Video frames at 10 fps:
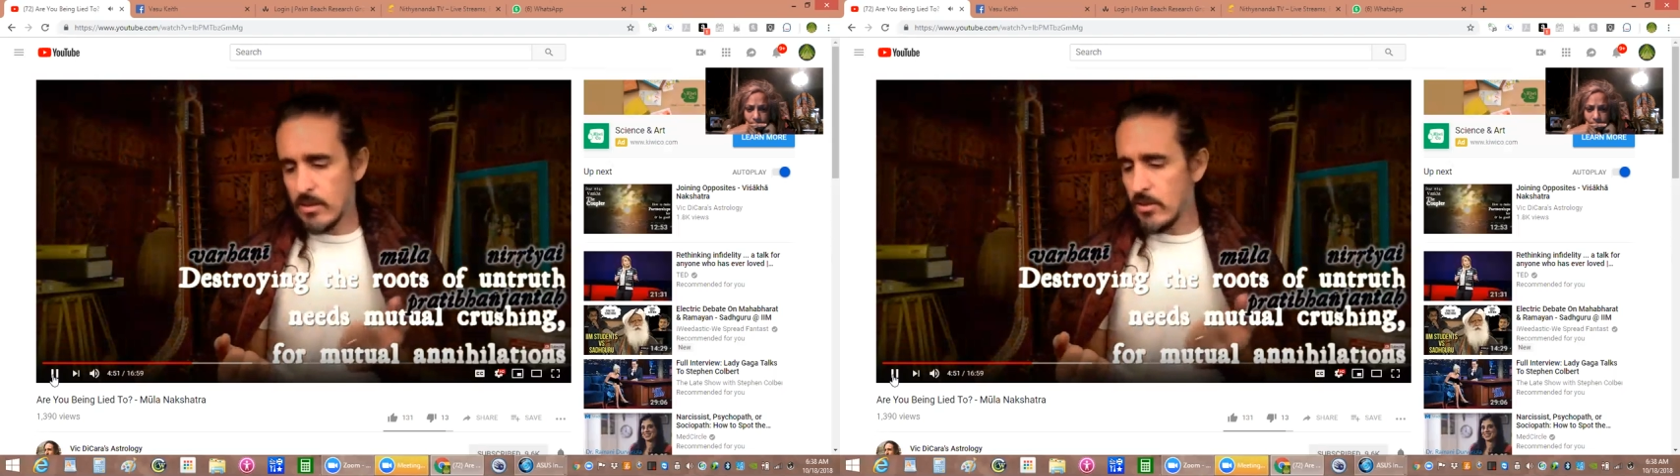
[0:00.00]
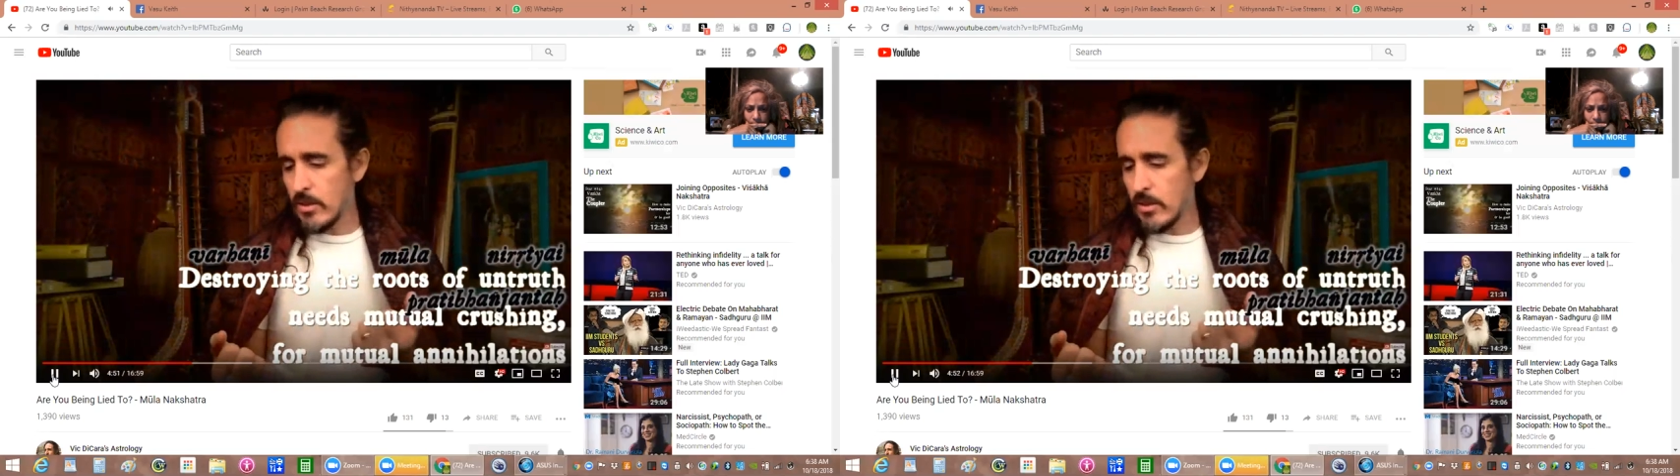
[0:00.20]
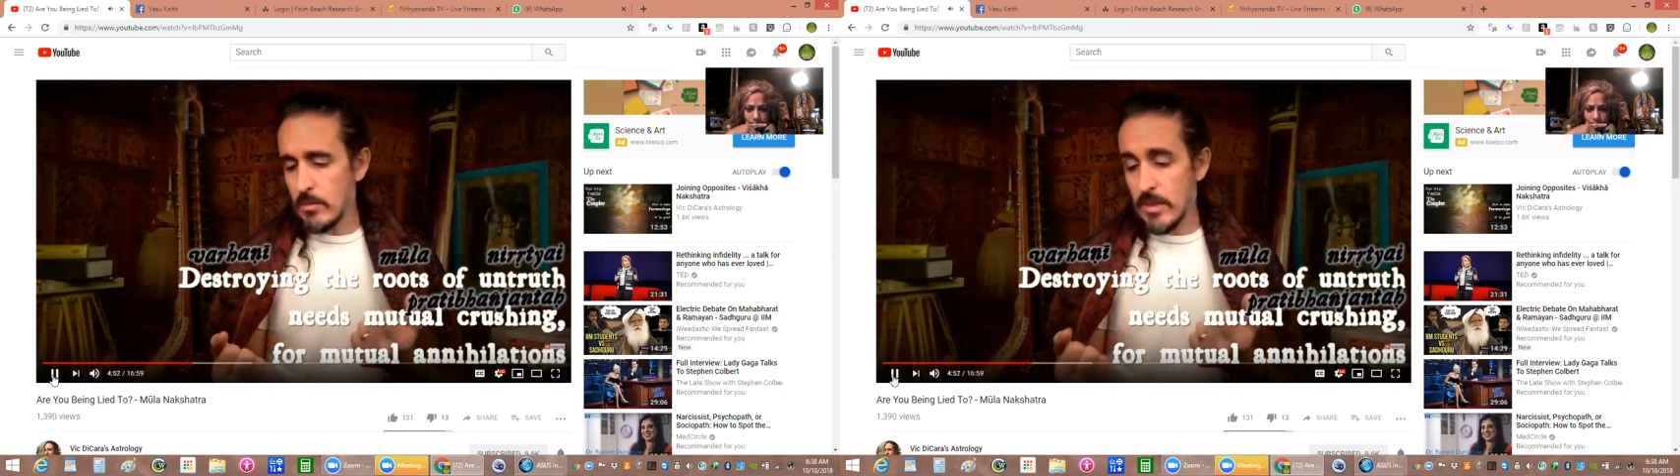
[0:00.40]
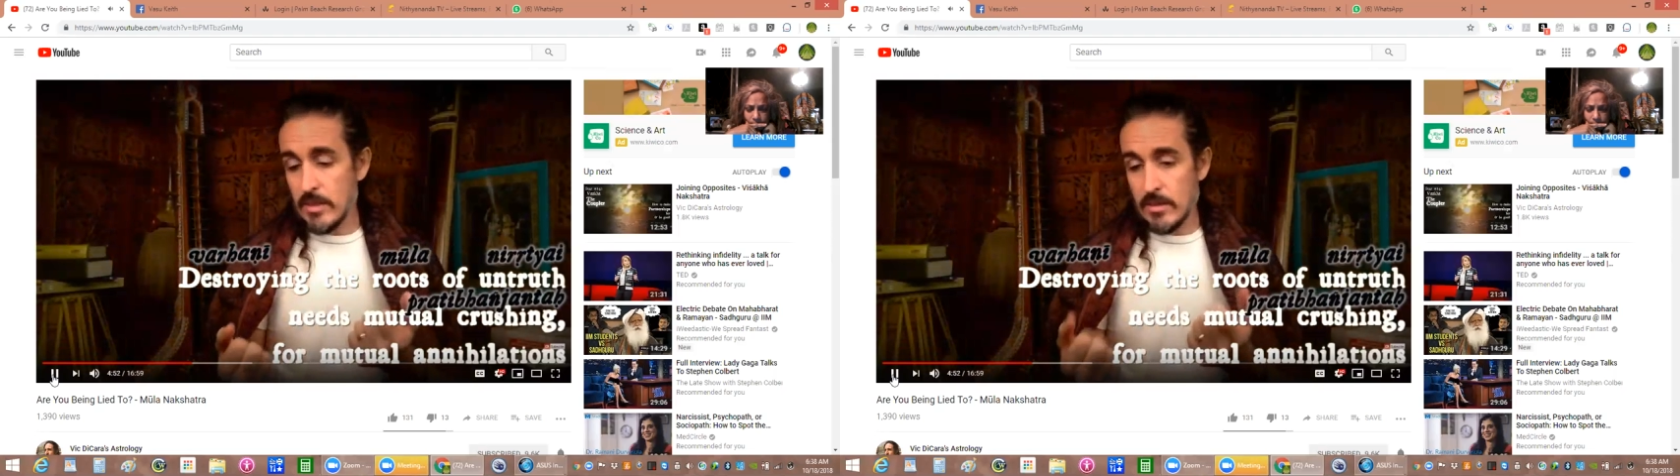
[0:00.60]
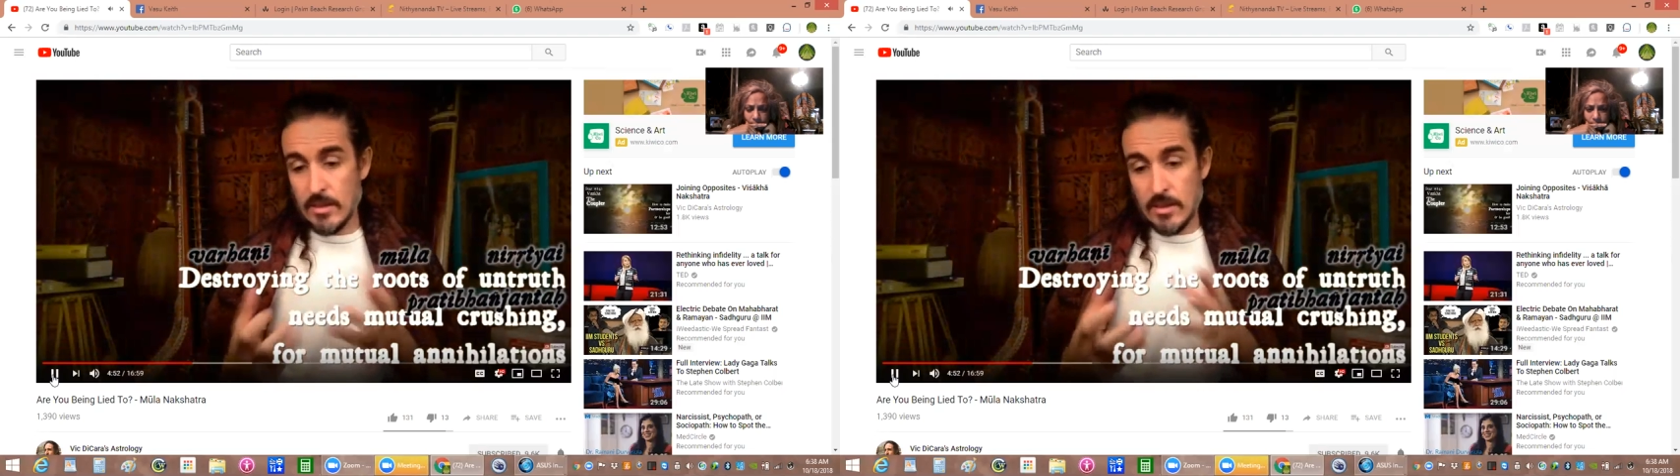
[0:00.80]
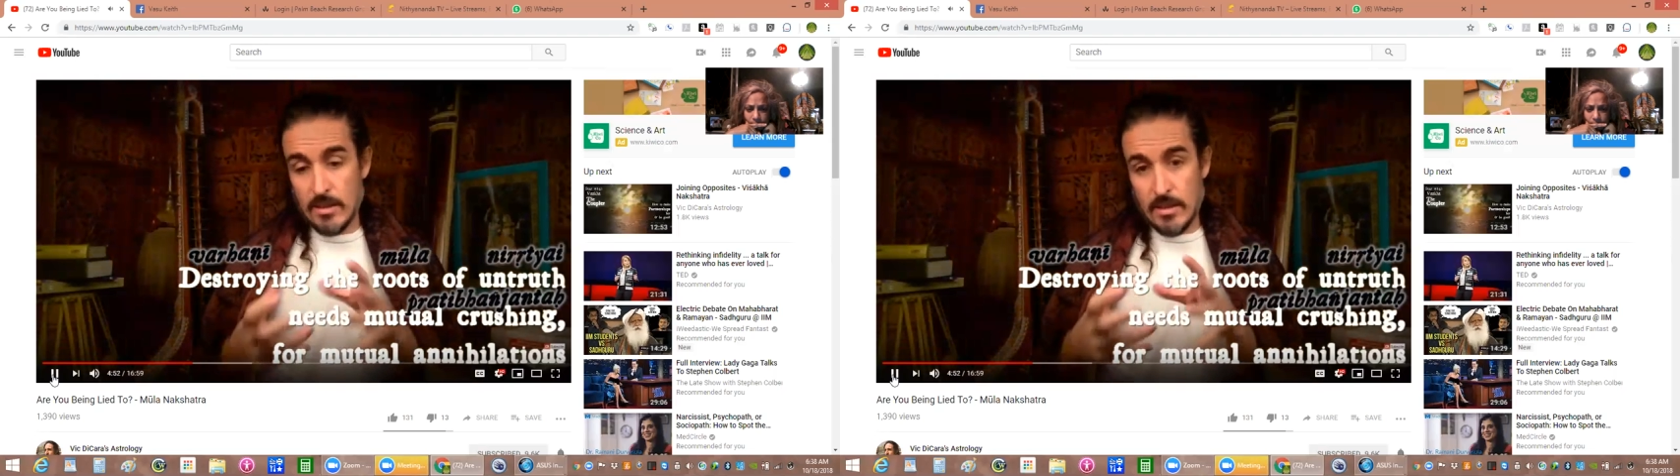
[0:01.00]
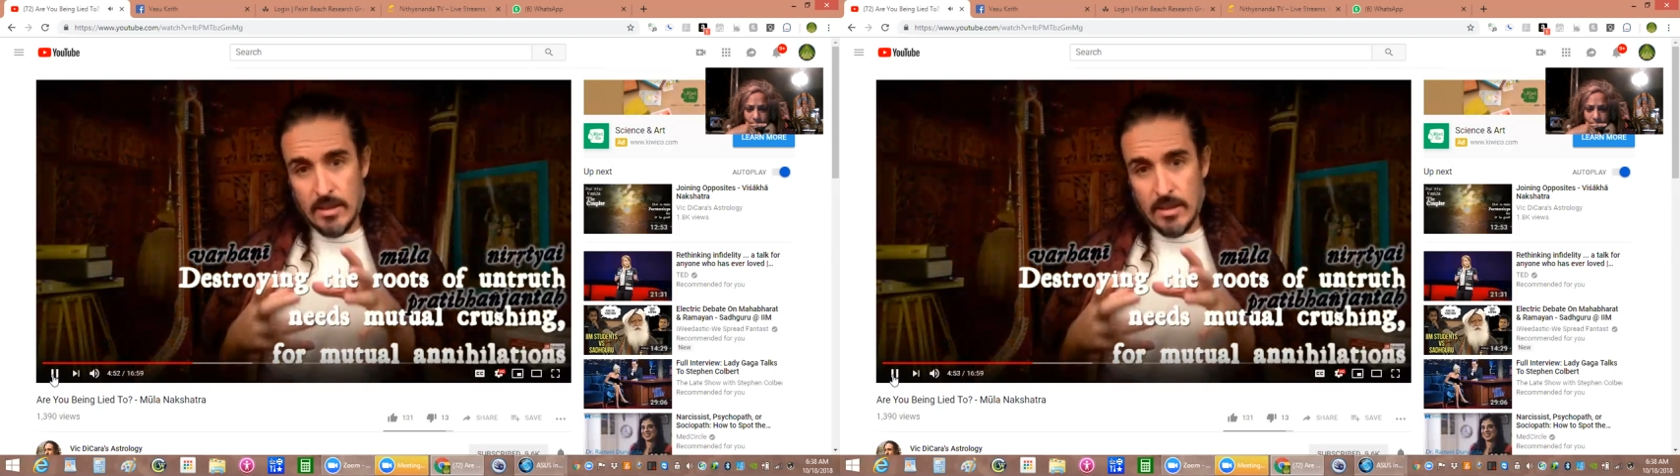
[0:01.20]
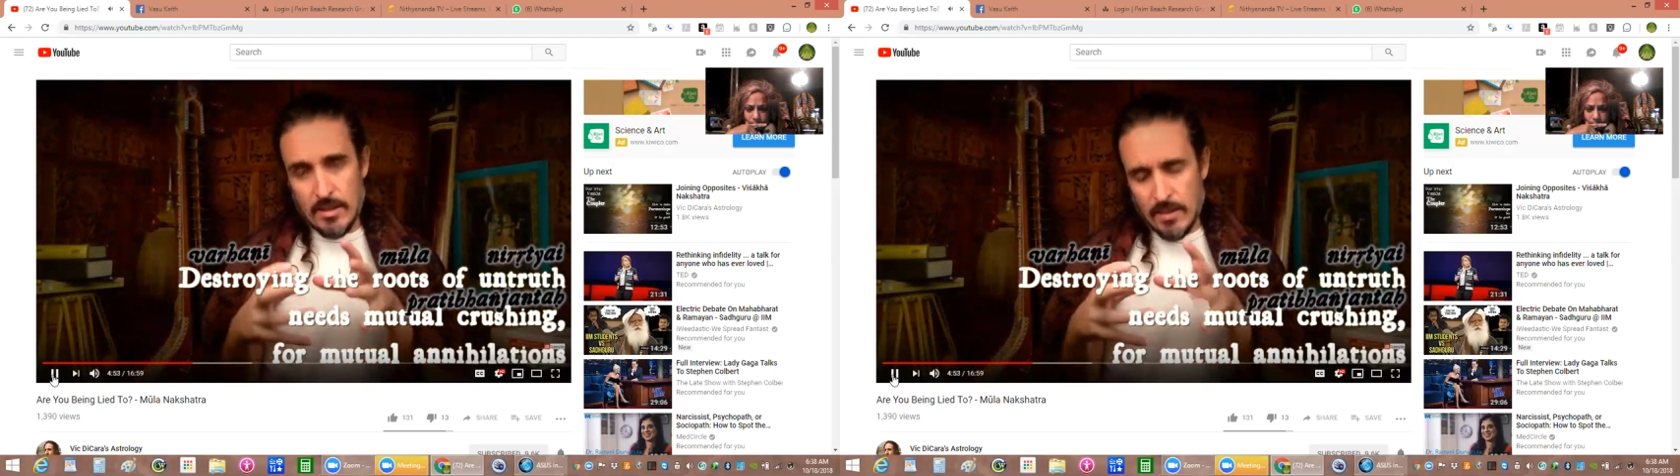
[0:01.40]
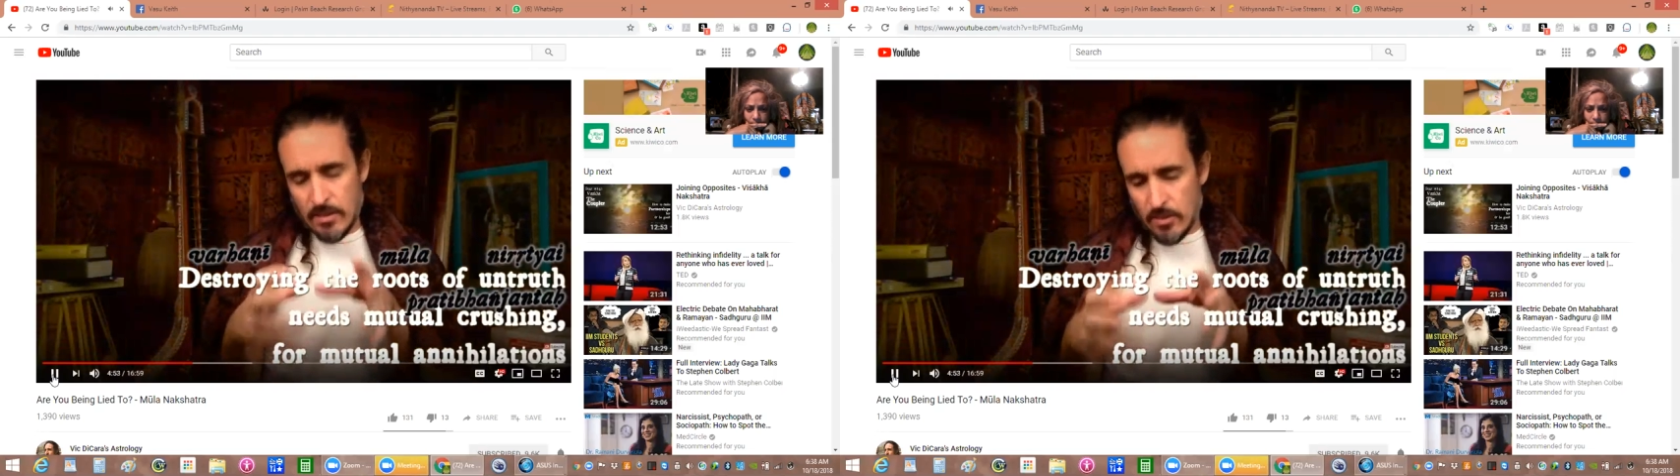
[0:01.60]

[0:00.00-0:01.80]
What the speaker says: So it means there's